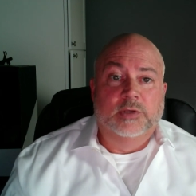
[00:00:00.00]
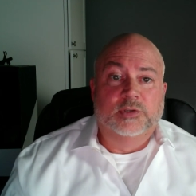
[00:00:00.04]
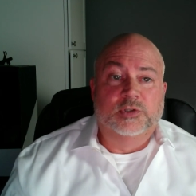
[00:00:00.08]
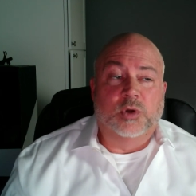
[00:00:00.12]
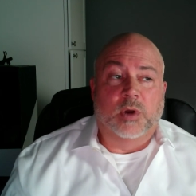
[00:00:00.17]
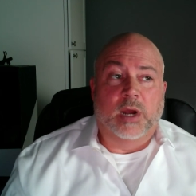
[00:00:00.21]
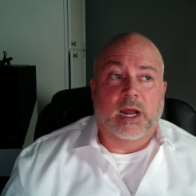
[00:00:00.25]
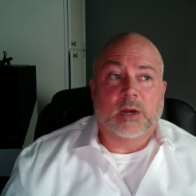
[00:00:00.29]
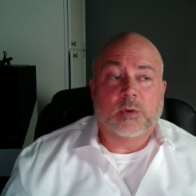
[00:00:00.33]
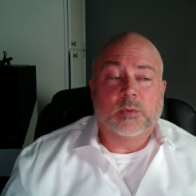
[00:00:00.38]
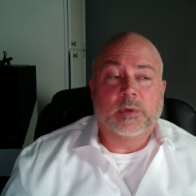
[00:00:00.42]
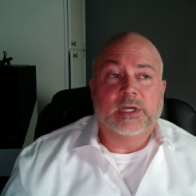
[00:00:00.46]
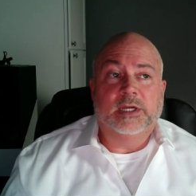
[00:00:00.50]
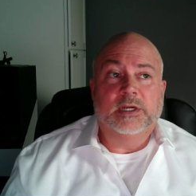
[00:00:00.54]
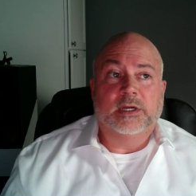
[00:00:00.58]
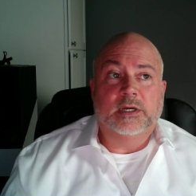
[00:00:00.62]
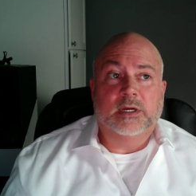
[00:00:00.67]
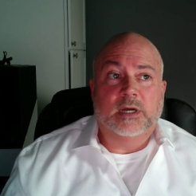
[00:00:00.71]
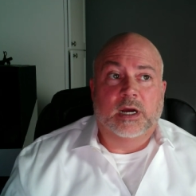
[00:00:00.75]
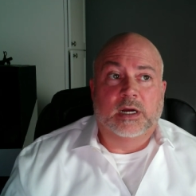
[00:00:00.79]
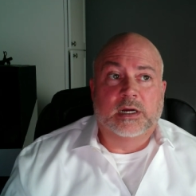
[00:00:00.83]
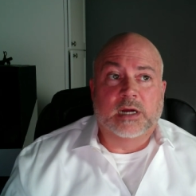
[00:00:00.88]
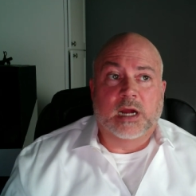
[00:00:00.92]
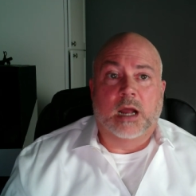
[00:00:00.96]
So how do
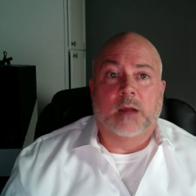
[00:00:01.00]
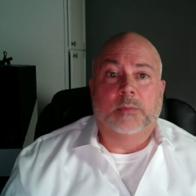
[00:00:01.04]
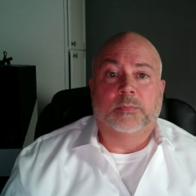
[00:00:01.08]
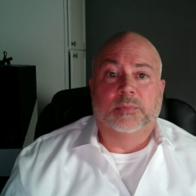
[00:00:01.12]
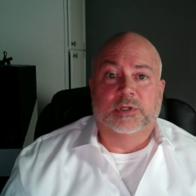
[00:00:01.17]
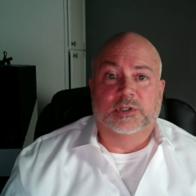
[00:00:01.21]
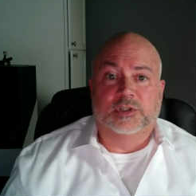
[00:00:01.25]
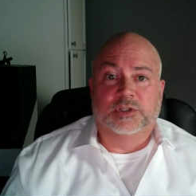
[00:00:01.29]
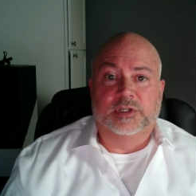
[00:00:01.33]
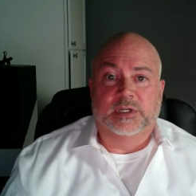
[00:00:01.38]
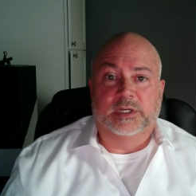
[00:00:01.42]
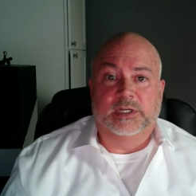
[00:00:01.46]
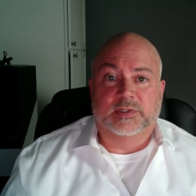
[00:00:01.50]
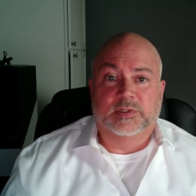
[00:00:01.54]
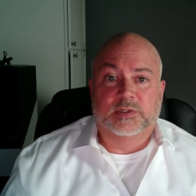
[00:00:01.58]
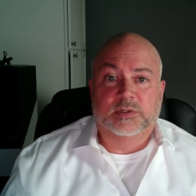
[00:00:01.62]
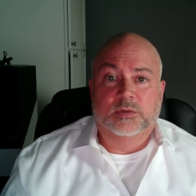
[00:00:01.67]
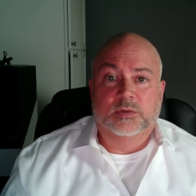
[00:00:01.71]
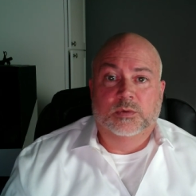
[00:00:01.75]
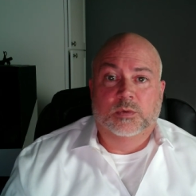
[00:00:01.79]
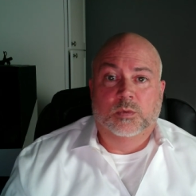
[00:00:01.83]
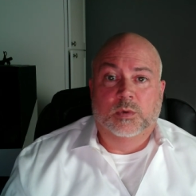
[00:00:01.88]
we accomplish this?